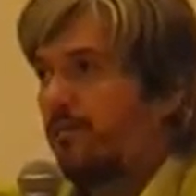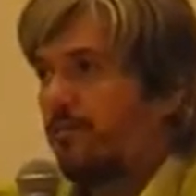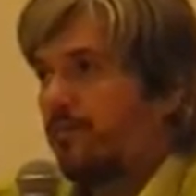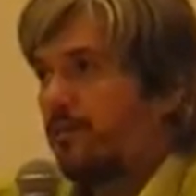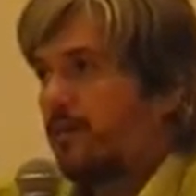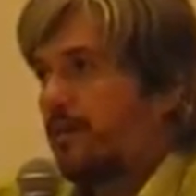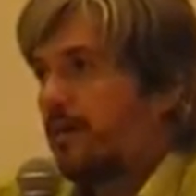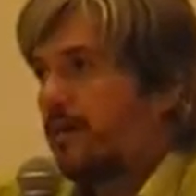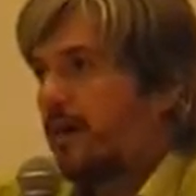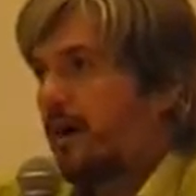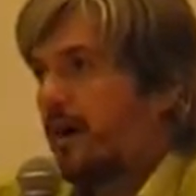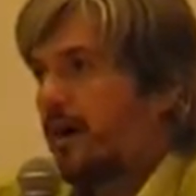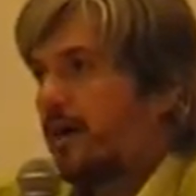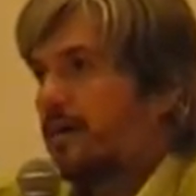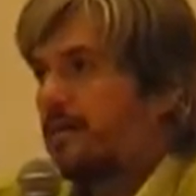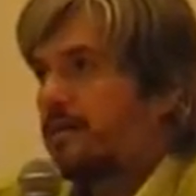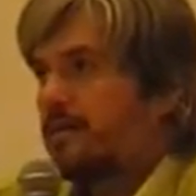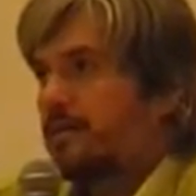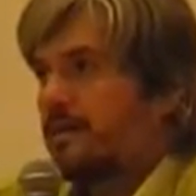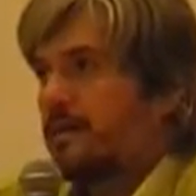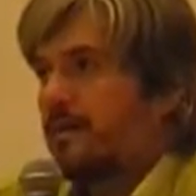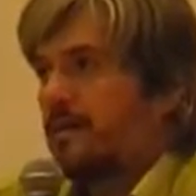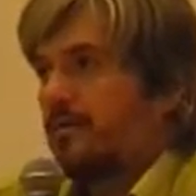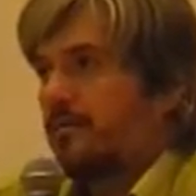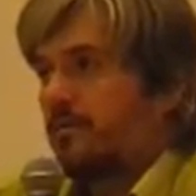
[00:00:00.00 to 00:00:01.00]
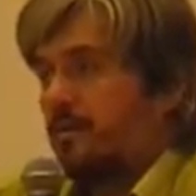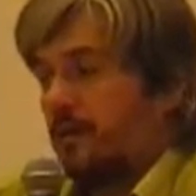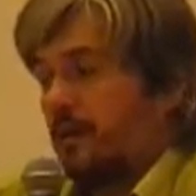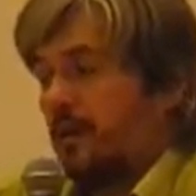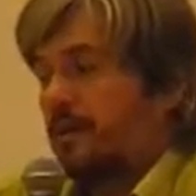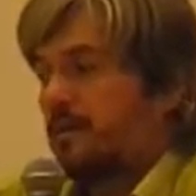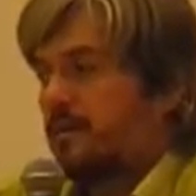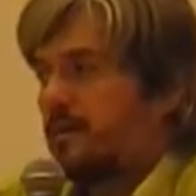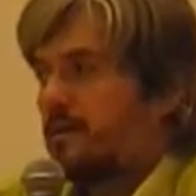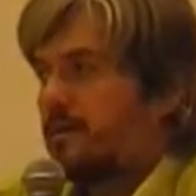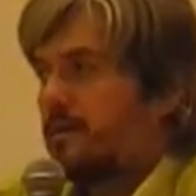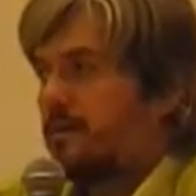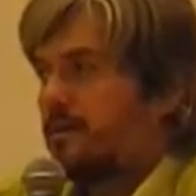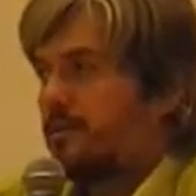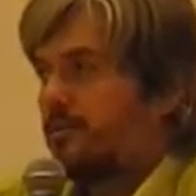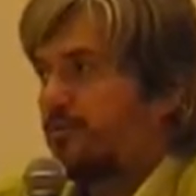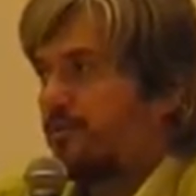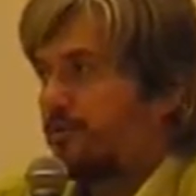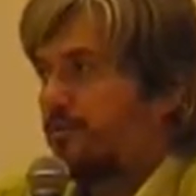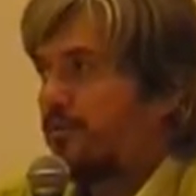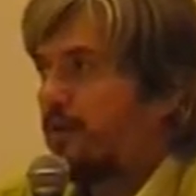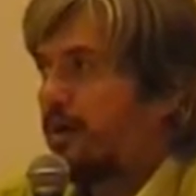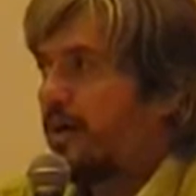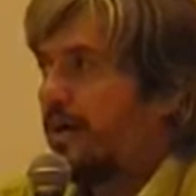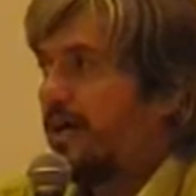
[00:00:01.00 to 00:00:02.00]
The guy is saying, okay, this is
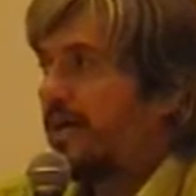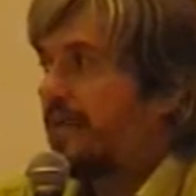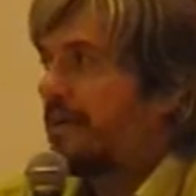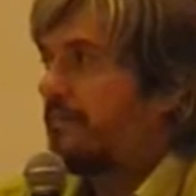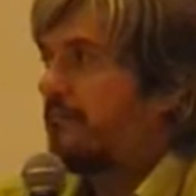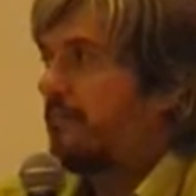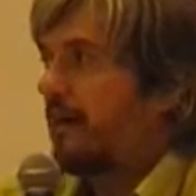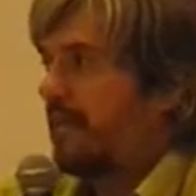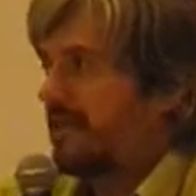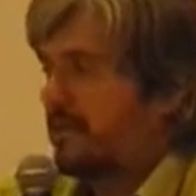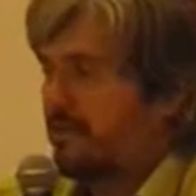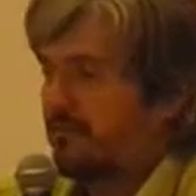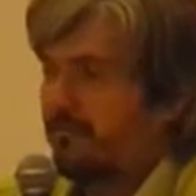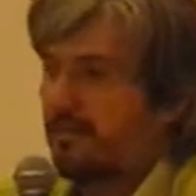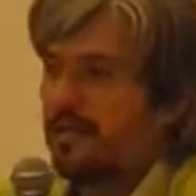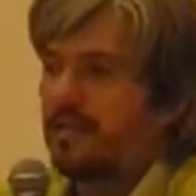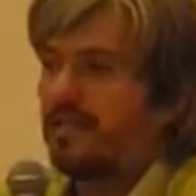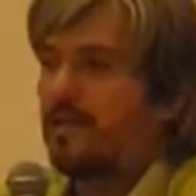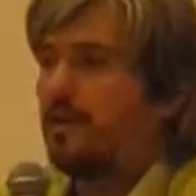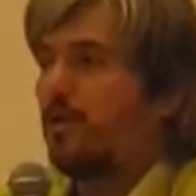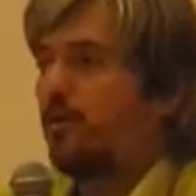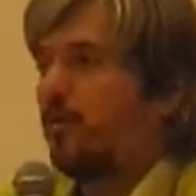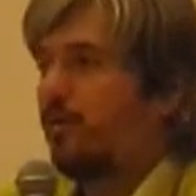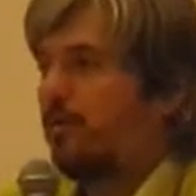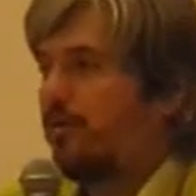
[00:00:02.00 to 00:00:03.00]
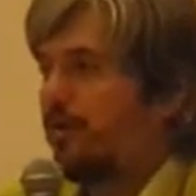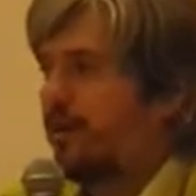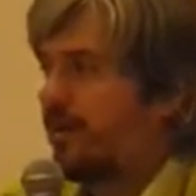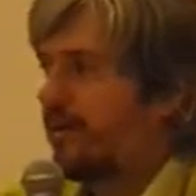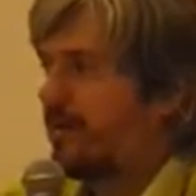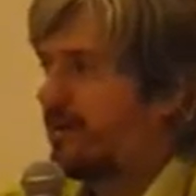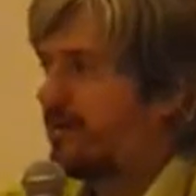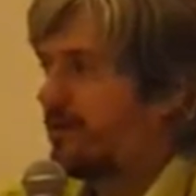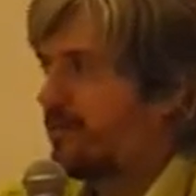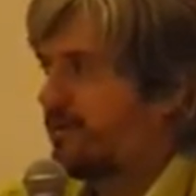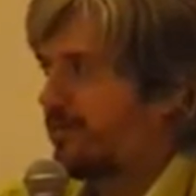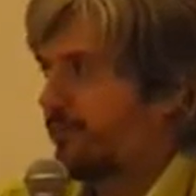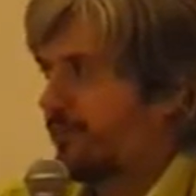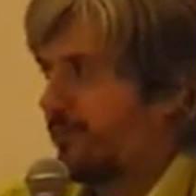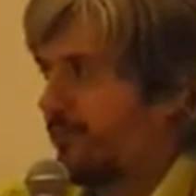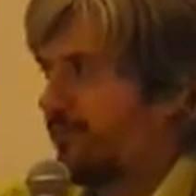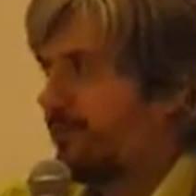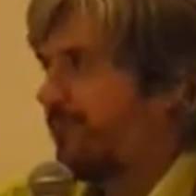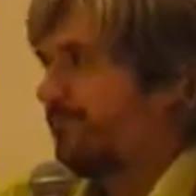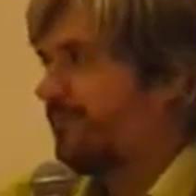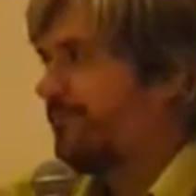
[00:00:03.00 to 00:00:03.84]
true. It must be the whole thing is true.